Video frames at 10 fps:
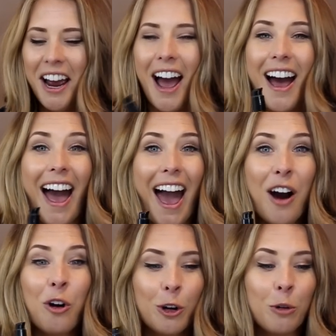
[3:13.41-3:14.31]

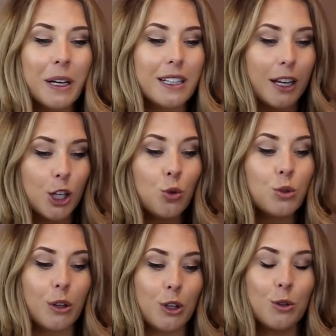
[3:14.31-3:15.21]
Hair oil, because I
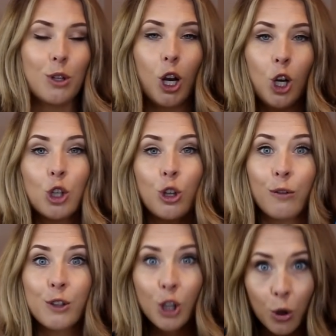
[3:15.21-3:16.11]
also use a lot
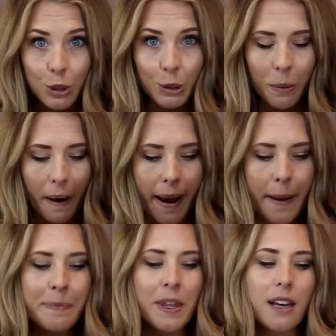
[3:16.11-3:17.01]
of salt spray,